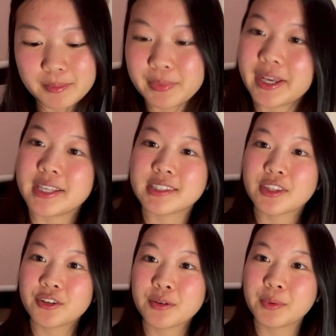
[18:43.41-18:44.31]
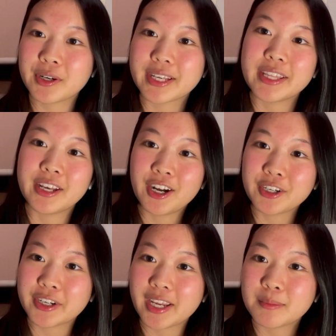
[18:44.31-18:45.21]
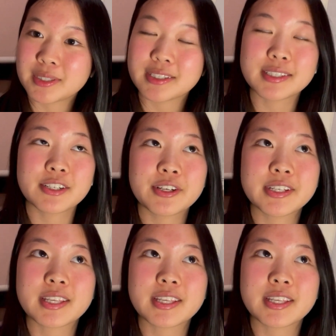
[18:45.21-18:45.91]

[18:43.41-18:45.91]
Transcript: But it's the third book in the Hunger Games series.